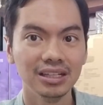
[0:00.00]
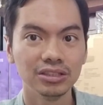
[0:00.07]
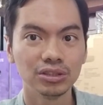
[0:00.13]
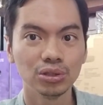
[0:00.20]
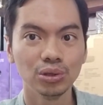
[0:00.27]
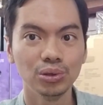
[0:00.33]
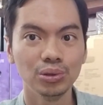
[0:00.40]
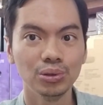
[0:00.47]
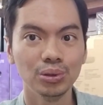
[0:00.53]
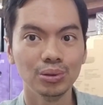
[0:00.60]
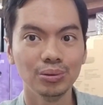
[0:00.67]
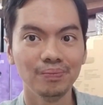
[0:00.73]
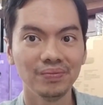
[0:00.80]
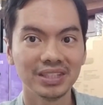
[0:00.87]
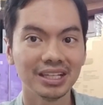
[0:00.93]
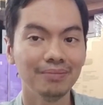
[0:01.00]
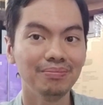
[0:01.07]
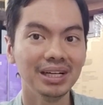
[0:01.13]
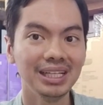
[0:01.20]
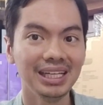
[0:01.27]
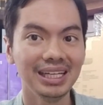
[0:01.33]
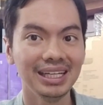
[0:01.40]
So
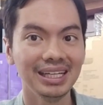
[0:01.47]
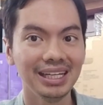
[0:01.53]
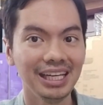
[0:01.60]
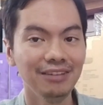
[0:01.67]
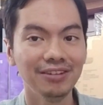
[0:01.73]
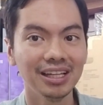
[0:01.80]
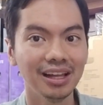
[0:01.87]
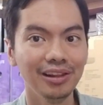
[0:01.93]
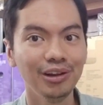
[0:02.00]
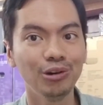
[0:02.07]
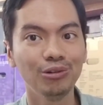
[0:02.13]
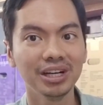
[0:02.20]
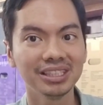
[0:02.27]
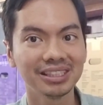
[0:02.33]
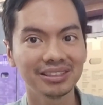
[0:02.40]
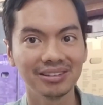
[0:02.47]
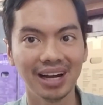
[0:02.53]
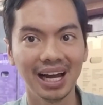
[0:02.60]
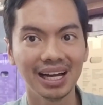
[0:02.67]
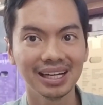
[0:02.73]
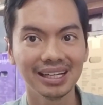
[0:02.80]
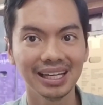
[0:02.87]
somebody, even the lowest
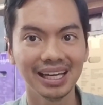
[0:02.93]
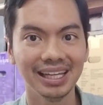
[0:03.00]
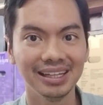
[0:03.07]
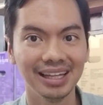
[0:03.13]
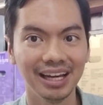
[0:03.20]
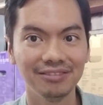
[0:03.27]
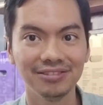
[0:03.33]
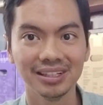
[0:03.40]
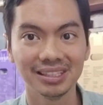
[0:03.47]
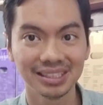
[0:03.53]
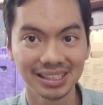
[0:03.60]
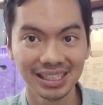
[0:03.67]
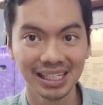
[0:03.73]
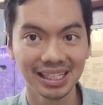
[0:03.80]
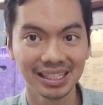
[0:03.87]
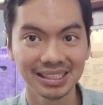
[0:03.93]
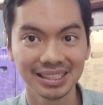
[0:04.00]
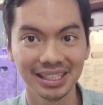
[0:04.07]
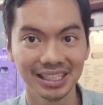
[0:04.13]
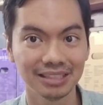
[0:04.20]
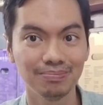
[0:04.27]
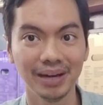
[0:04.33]
rank in level
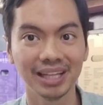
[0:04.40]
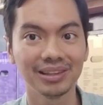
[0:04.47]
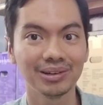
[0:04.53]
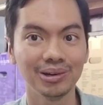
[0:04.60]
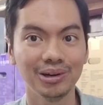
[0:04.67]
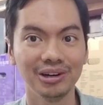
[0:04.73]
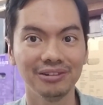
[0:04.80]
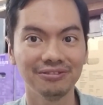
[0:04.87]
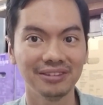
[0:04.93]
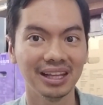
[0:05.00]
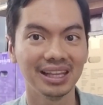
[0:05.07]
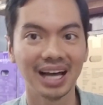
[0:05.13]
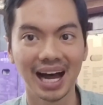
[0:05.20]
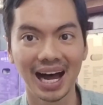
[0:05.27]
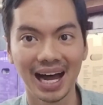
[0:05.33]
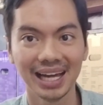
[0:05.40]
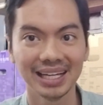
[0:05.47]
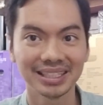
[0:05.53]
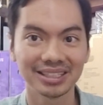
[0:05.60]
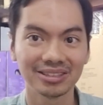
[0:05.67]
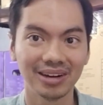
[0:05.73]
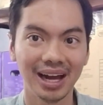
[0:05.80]
6 is better off than the
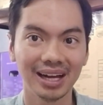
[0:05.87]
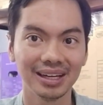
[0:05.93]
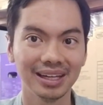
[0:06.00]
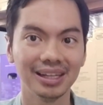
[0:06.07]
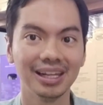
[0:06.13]
highest rank in